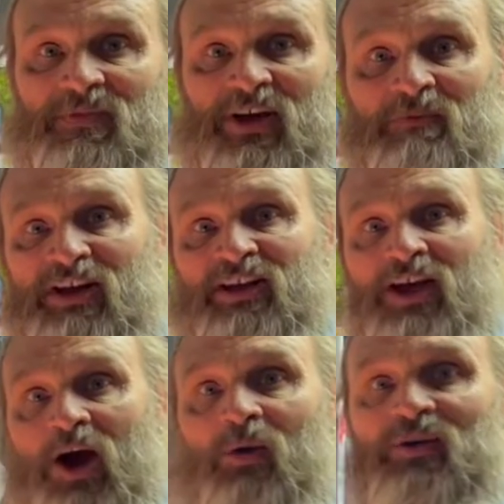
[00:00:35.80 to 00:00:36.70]
Been a minute,
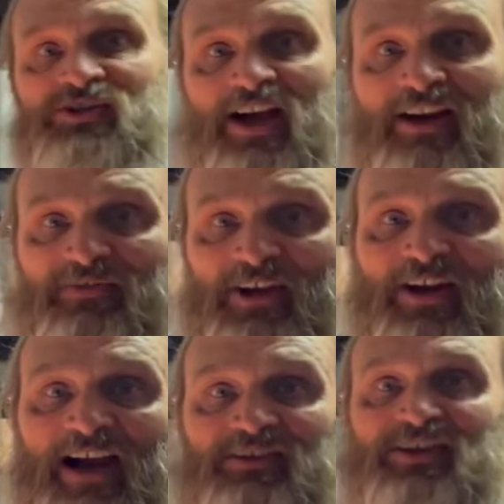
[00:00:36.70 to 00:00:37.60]
y'all. We're trying to
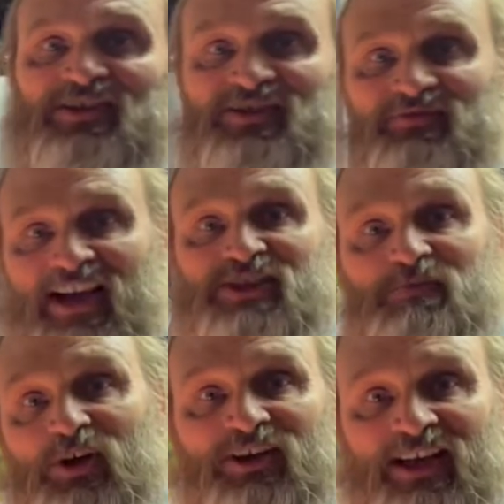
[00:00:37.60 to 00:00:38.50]
figure out this
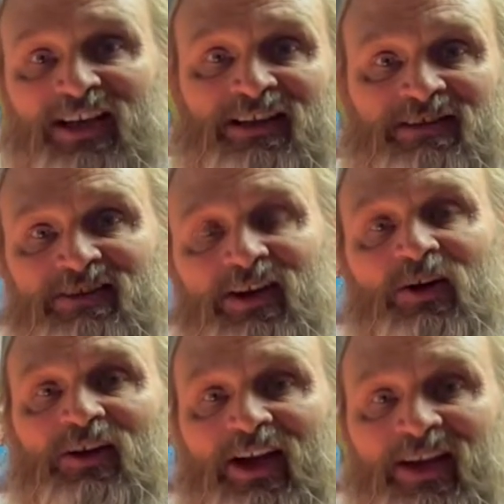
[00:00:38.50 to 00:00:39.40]
Facebook thing. You
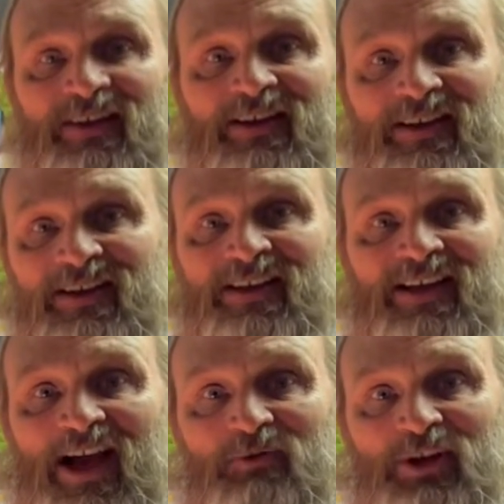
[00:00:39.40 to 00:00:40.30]
know, they
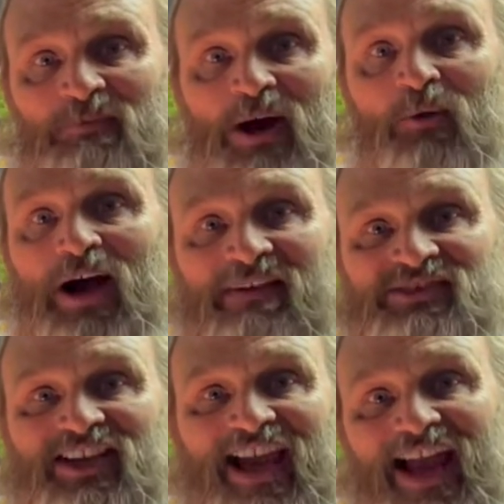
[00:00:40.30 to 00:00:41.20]
got rid of my
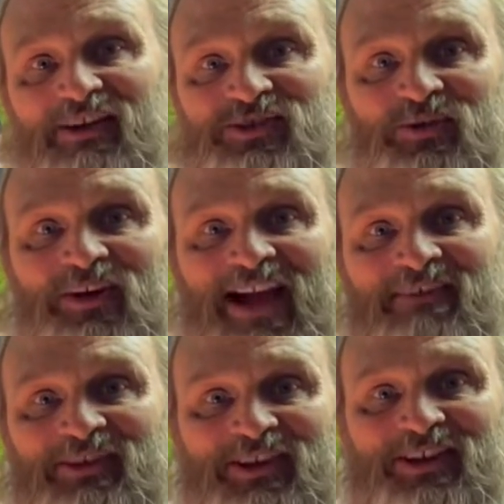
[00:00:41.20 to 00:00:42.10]
wife's account, so we're
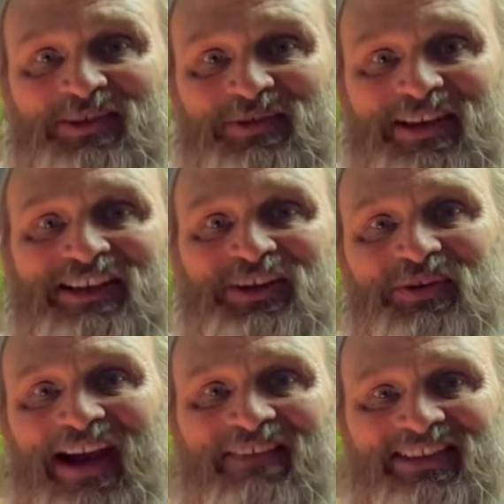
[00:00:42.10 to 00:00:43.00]
having to
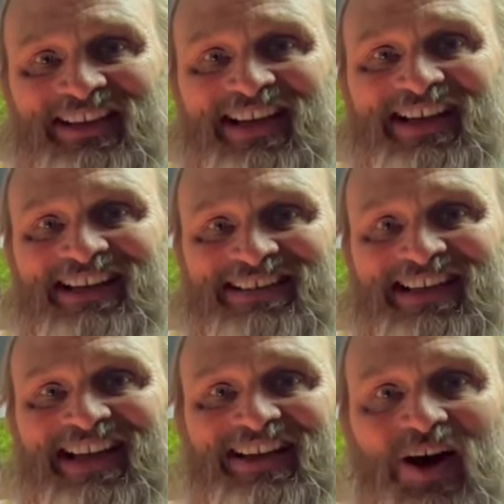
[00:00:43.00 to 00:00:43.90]
redo everything and
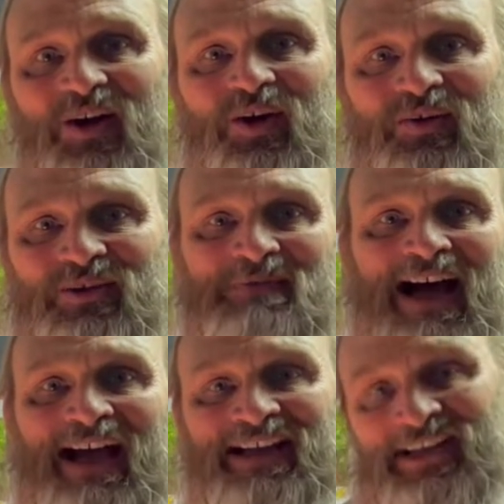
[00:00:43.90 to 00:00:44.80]
get it all over to
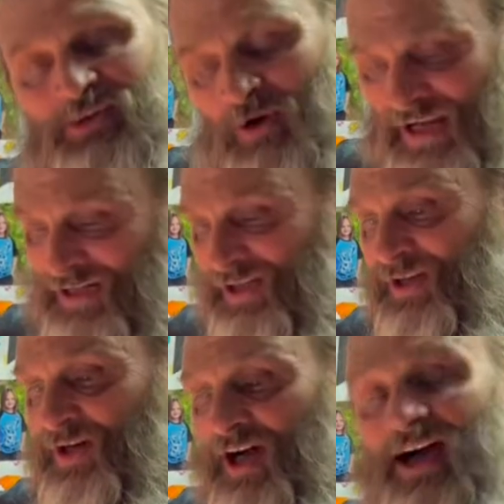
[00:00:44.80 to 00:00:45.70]
mine. Anyway,
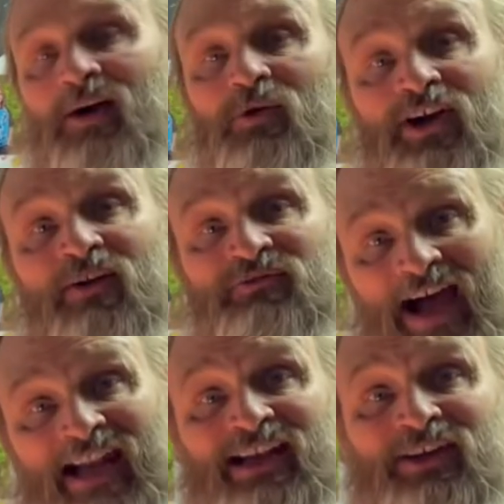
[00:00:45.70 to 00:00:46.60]
we're
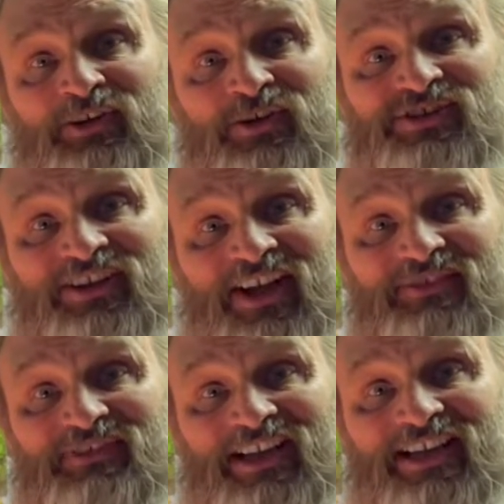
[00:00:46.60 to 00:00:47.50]
finally gonna do us
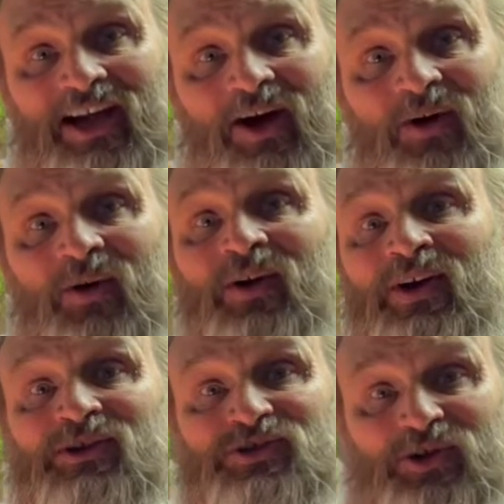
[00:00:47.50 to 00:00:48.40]
another video.
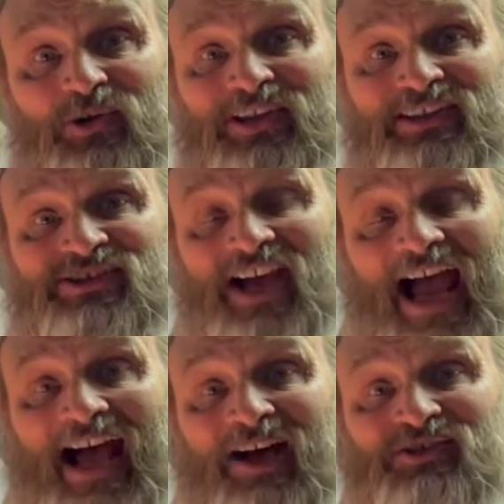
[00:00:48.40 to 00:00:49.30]
Julia
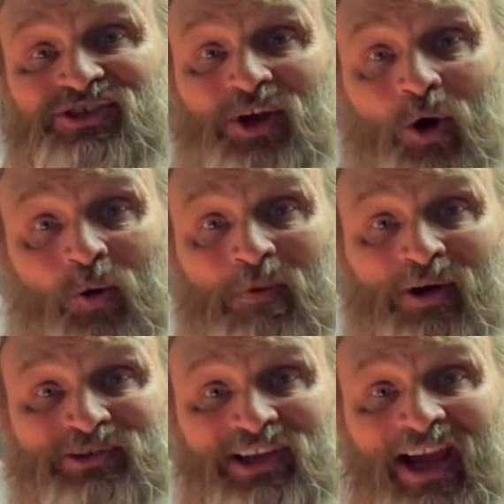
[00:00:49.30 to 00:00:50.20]
Child's Soul
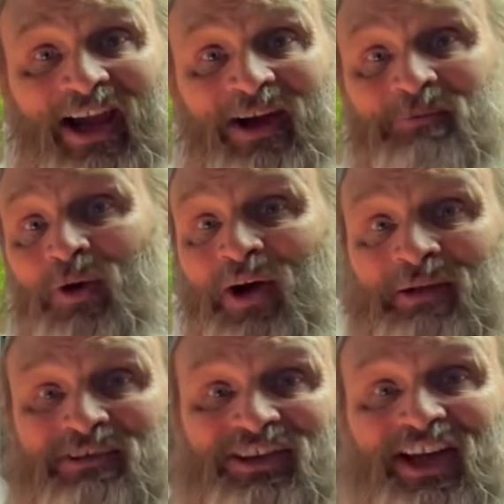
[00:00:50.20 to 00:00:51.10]
Meunière. Boy,
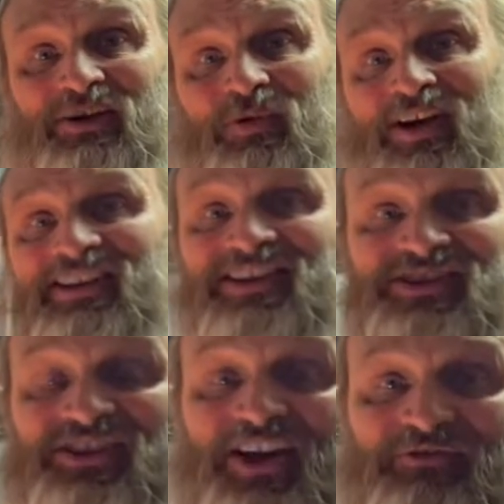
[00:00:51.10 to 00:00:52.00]
let me tell you what, this
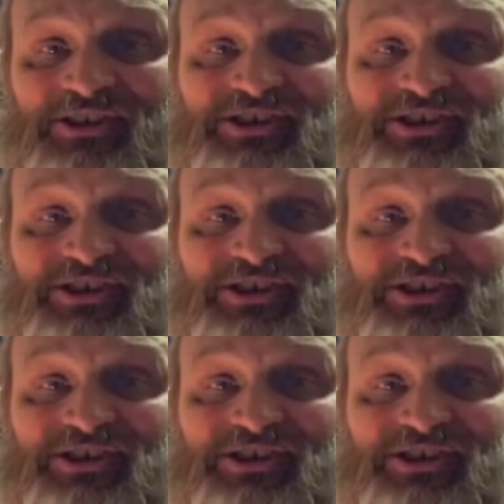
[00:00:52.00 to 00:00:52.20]
stuff is